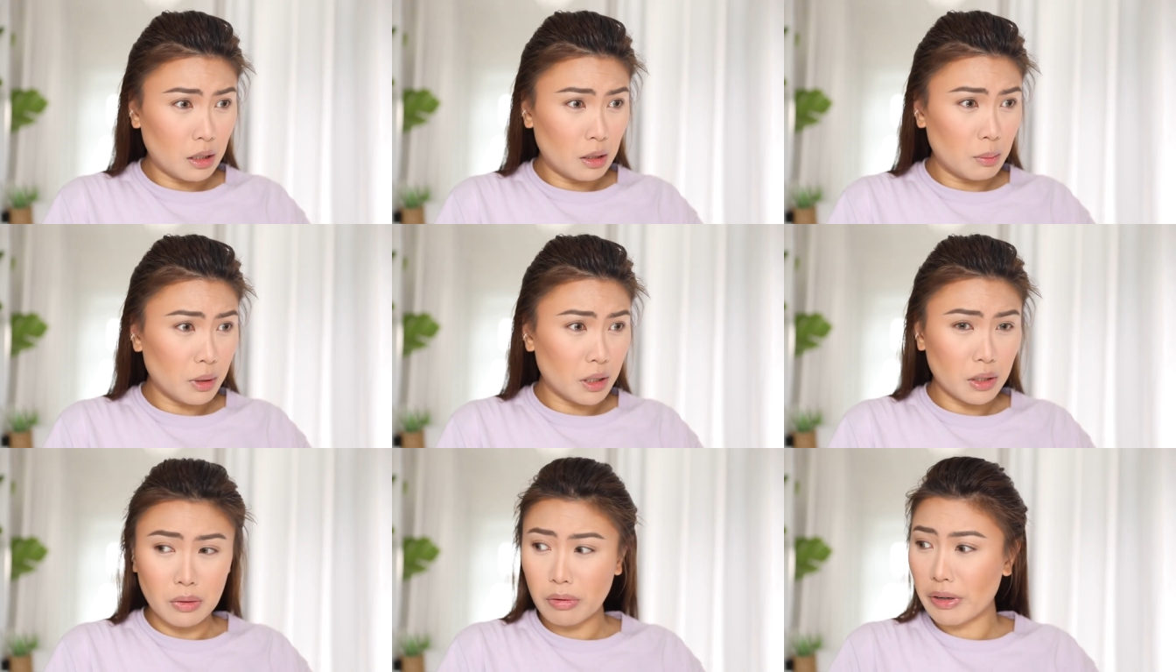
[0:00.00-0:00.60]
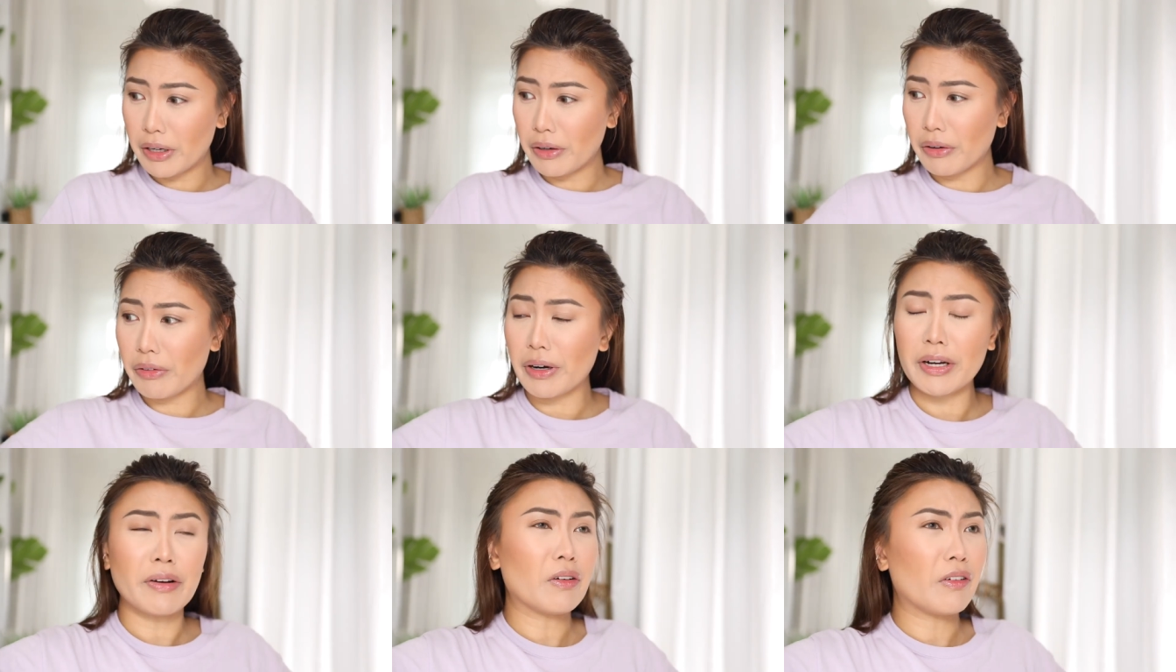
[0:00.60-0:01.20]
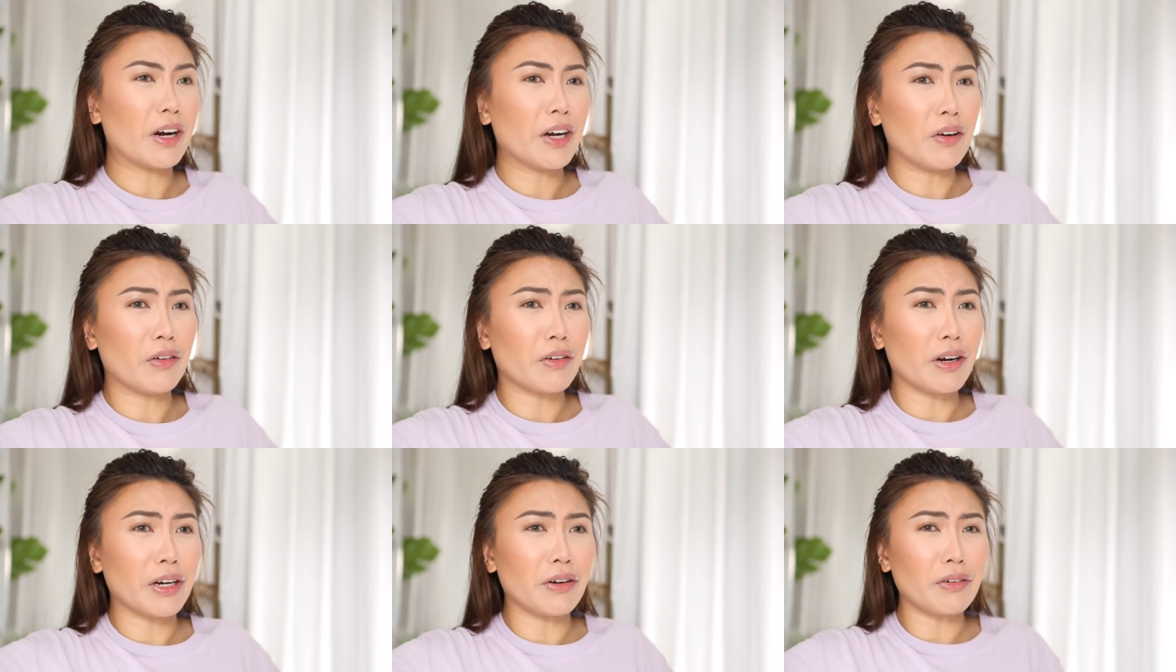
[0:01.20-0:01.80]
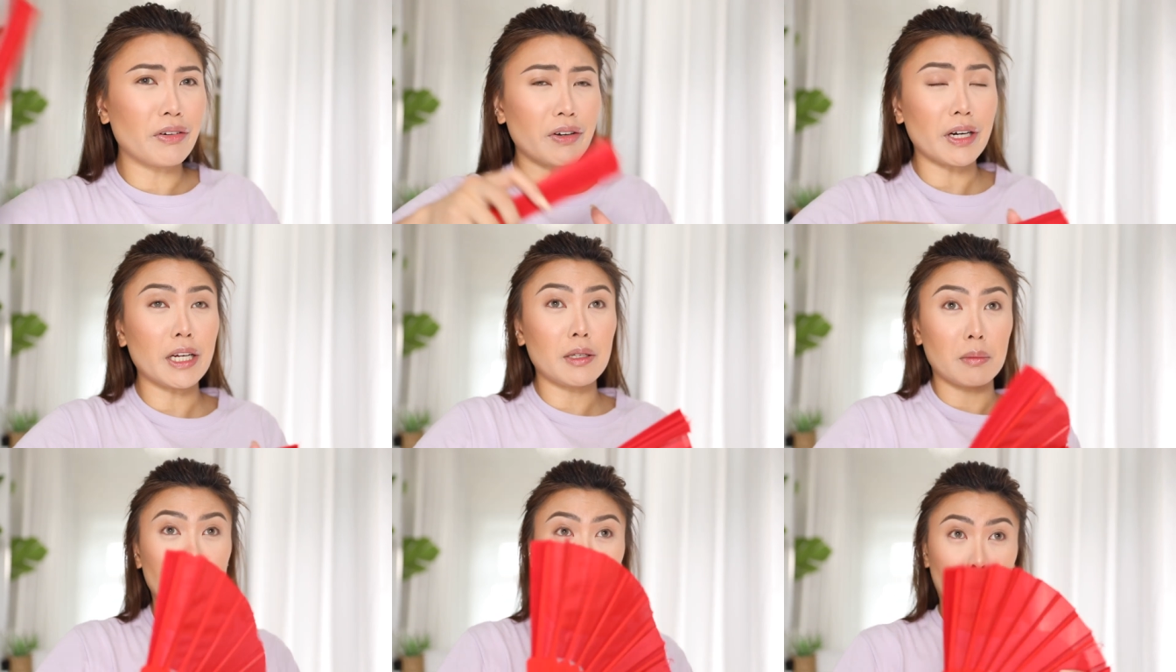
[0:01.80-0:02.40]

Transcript: Oh my god, don't cry, don't cry, don't cry, don't cry, don't cry.